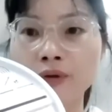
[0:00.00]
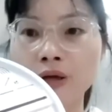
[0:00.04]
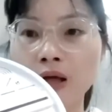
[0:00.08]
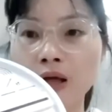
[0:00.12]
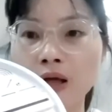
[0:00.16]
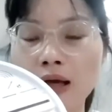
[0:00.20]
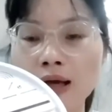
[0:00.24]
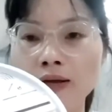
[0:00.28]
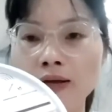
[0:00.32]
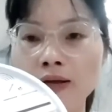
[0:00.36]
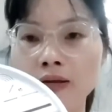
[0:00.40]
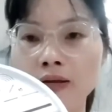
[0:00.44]

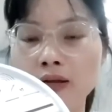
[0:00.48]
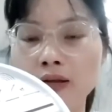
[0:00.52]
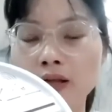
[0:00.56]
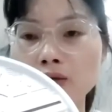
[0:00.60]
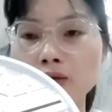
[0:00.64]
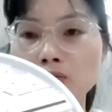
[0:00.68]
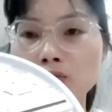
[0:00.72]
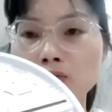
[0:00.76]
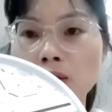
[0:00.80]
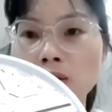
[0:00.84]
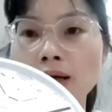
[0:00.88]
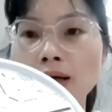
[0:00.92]
And this
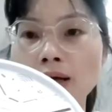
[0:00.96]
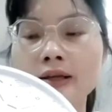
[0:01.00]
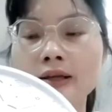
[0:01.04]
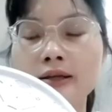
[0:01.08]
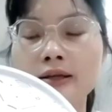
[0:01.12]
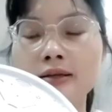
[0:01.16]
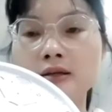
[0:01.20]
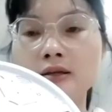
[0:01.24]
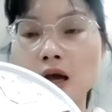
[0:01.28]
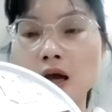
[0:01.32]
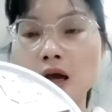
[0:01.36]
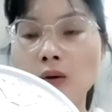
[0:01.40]
one is
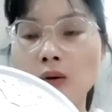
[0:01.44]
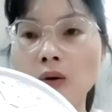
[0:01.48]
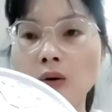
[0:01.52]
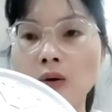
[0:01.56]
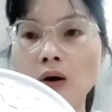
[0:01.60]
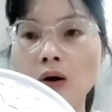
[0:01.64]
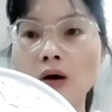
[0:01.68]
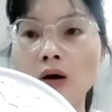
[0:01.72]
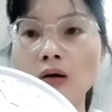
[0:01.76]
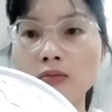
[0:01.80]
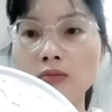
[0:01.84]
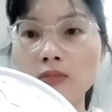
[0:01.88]
our own
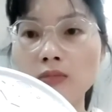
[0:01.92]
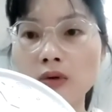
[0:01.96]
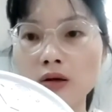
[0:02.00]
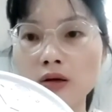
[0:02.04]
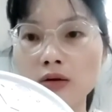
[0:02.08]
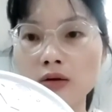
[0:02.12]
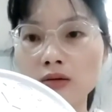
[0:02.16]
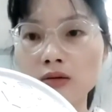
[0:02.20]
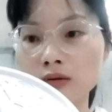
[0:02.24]
mode.